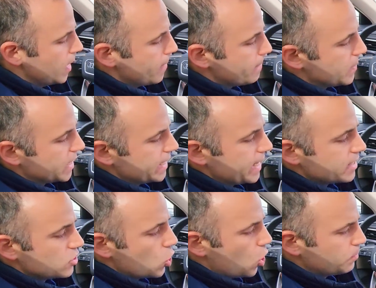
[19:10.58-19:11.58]
but it
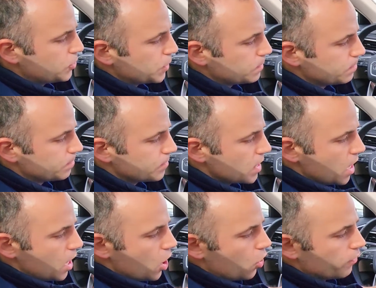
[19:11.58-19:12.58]
has the option
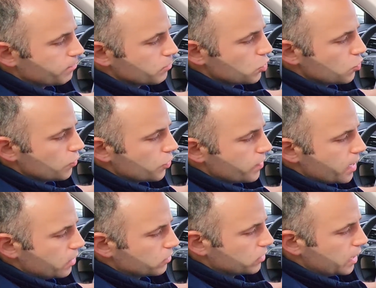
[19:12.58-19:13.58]
of move
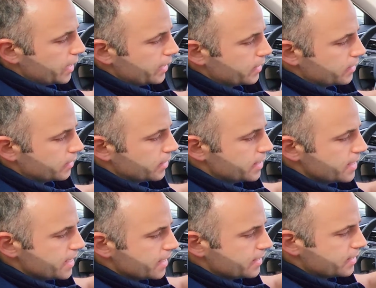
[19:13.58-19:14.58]
around like
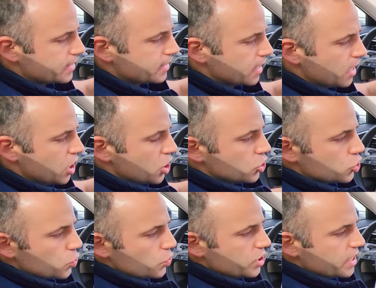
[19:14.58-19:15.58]
this.
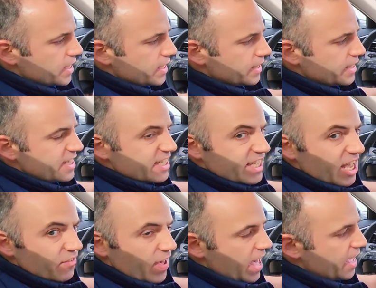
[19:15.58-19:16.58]
So you can at least
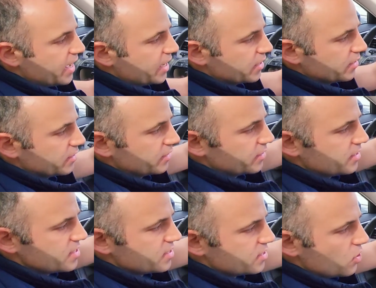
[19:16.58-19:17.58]
have angle.
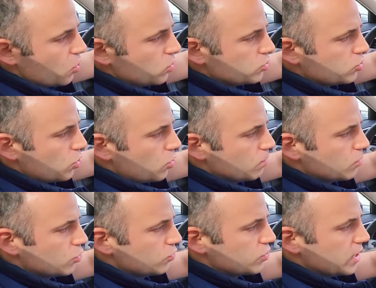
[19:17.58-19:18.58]
This also
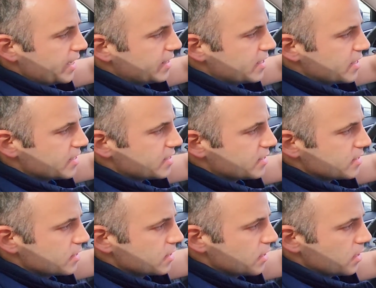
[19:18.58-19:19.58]
moves like
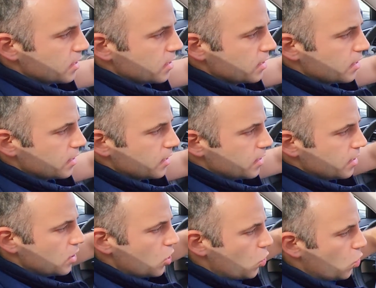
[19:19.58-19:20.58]
this
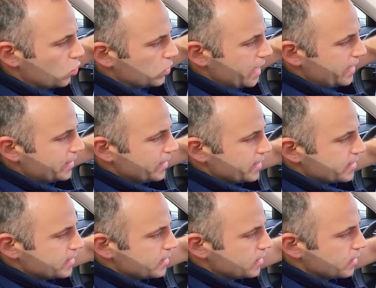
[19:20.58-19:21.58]
or like
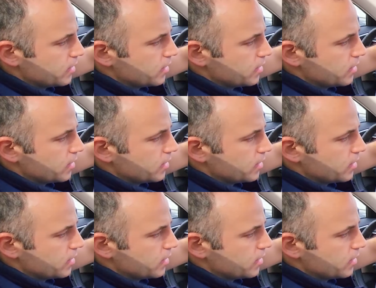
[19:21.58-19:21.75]
this.